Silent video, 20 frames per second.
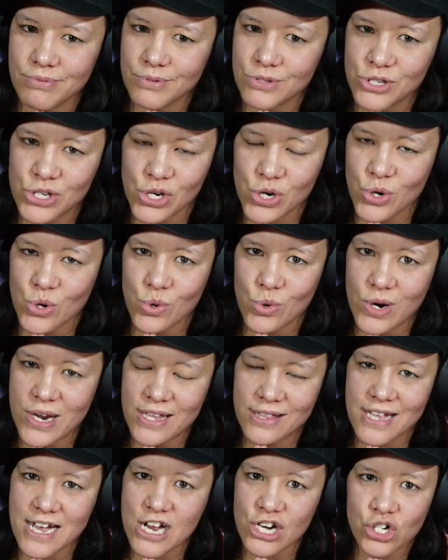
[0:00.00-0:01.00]
do
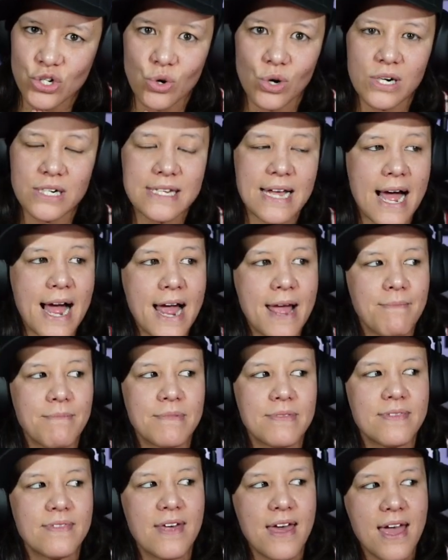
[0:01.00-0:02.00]
in that short
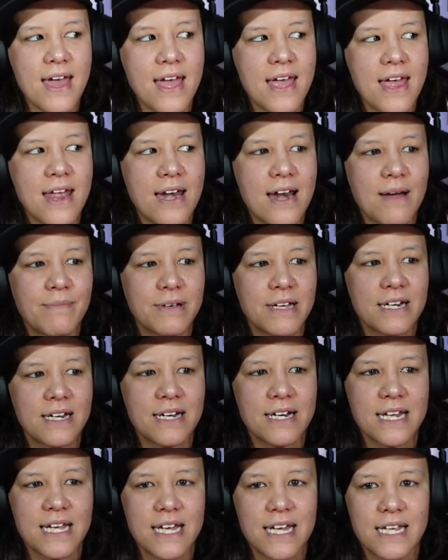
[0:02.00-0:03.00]
time, then I'm going
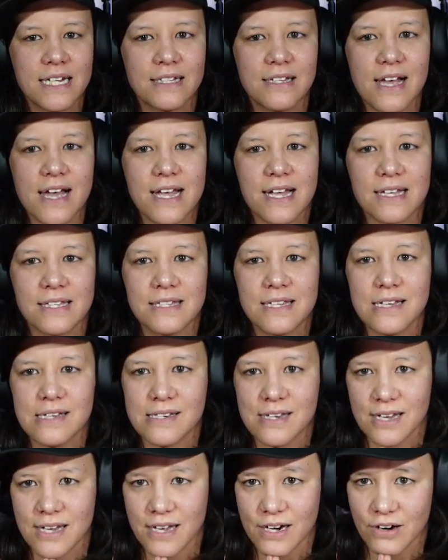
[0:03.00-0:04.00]
to need like a
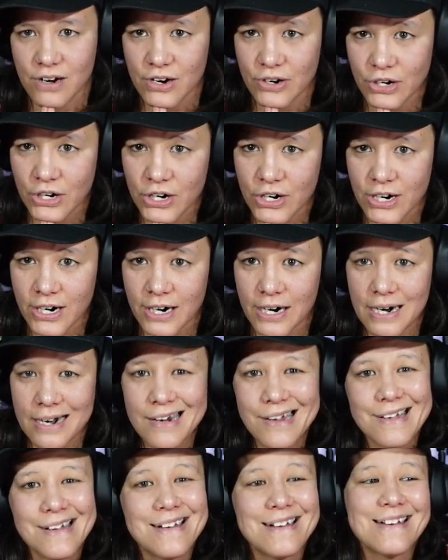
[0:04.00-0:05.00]
decent get around car.
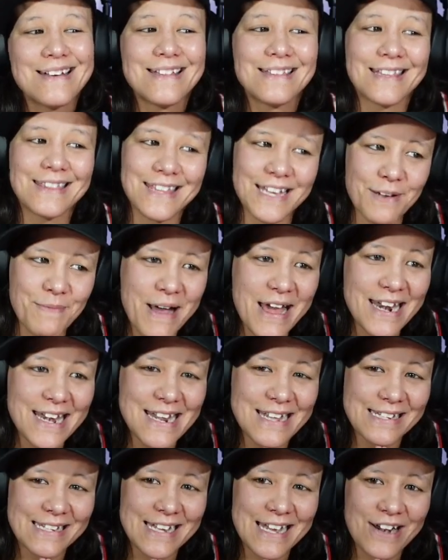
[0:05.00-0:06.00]
The thing about a
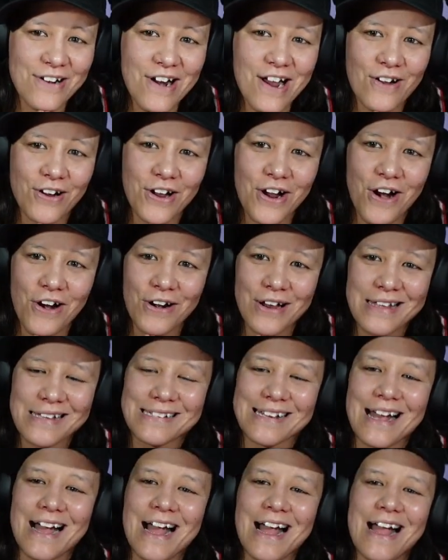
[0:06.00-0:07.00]
decent get around car
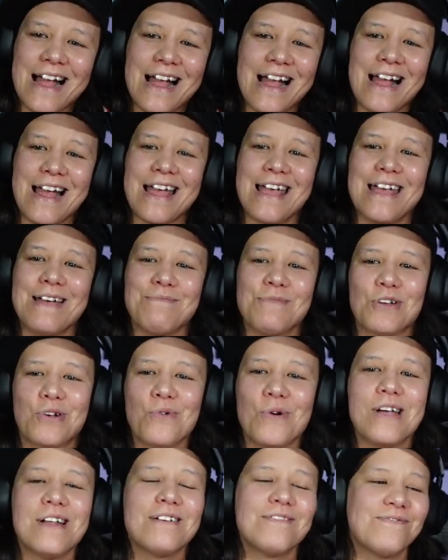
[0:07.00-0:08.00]
is I am the
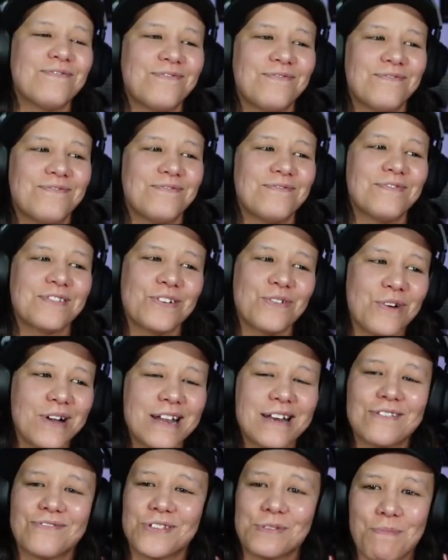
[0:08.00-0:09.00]
queen of
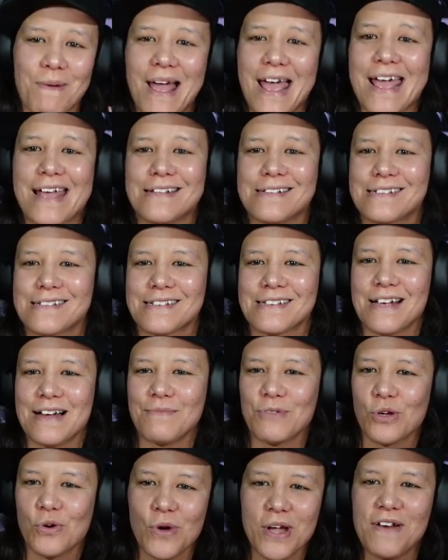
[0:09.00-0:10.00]
queen of spades.
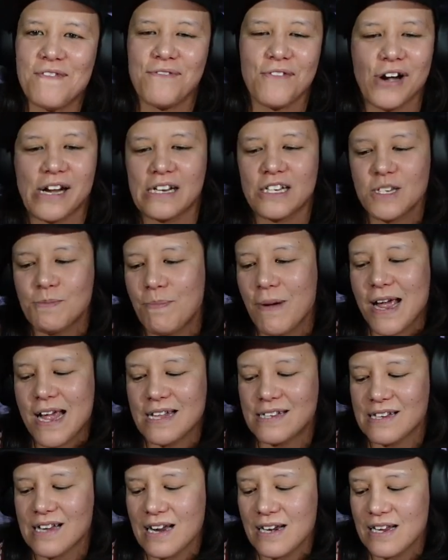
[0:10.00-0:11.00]
I'm the queen of freaking
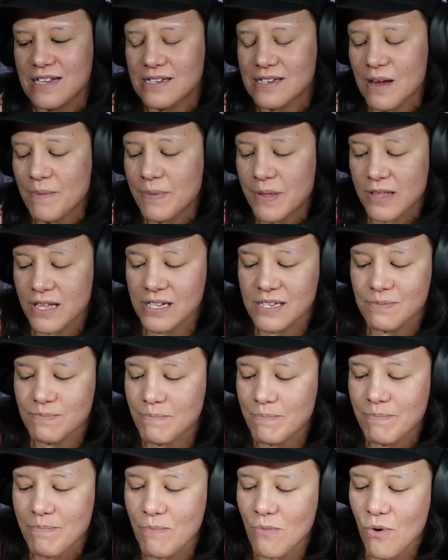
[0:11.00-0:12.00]
spades. I need something that's
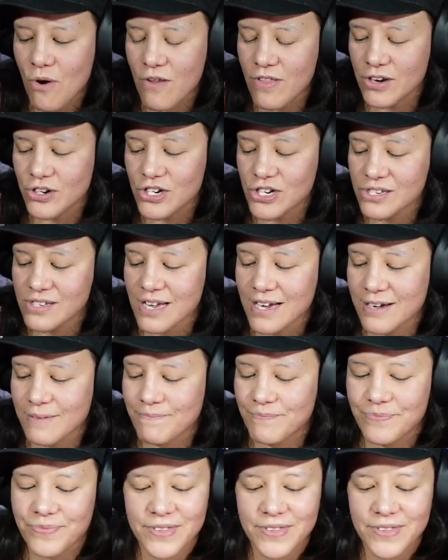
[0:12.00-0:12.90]
more than just like a